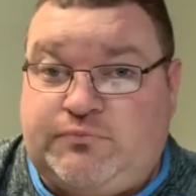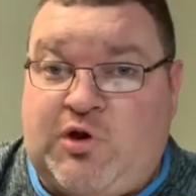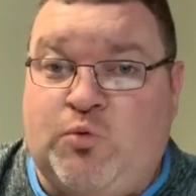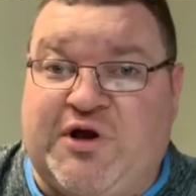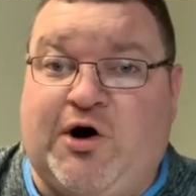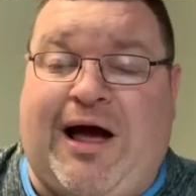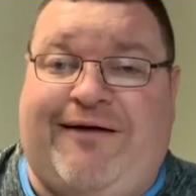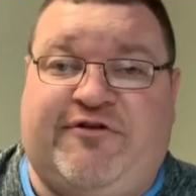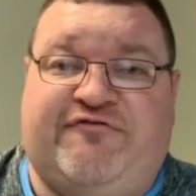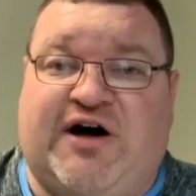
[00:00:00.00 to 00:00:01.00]
we don't have
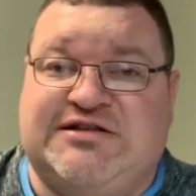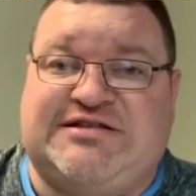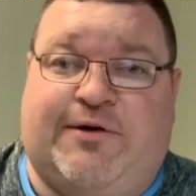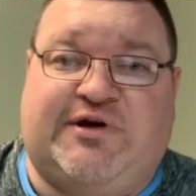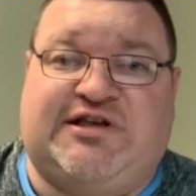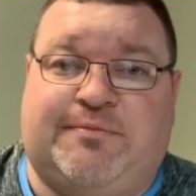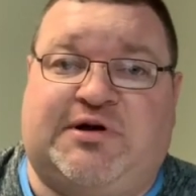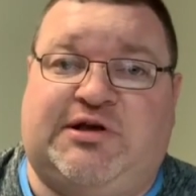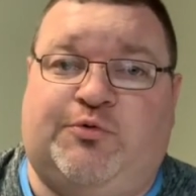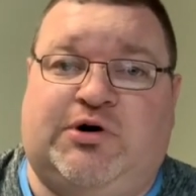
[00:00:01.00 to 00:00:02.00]
the funds that we
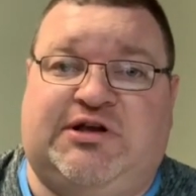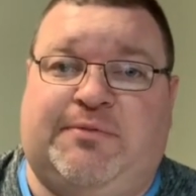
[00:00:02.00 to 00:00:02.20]
typically would to